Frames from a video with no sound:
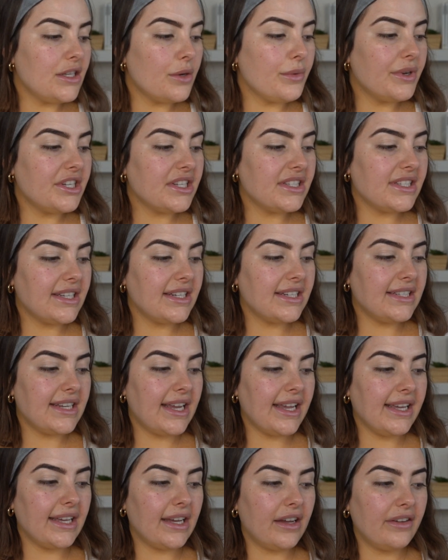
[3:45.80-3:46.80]
So we're just going to
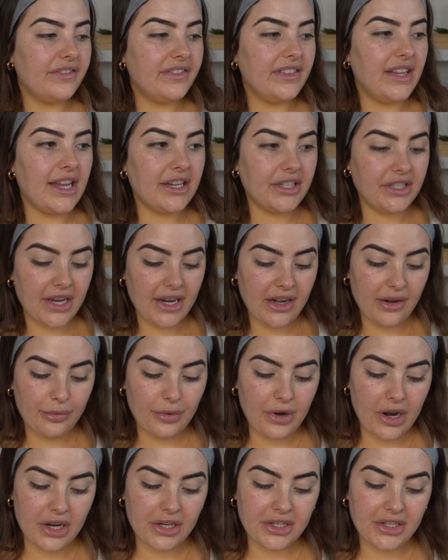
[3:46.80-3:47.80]
take a flat shader
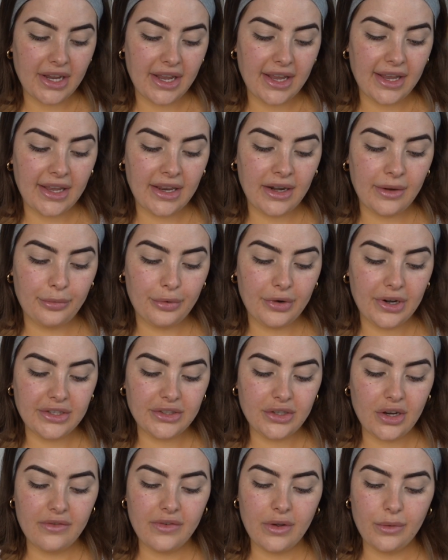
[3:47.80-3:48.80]
brush and
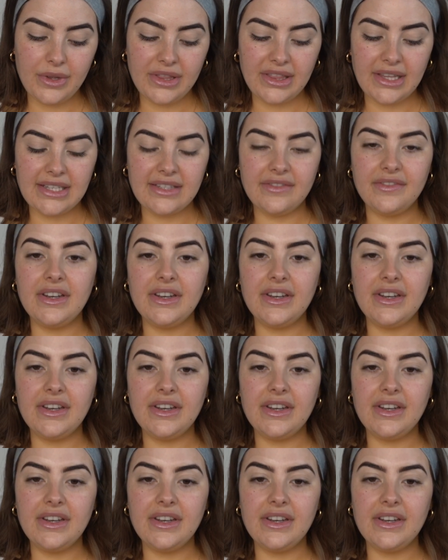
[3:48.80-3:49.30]
press over with this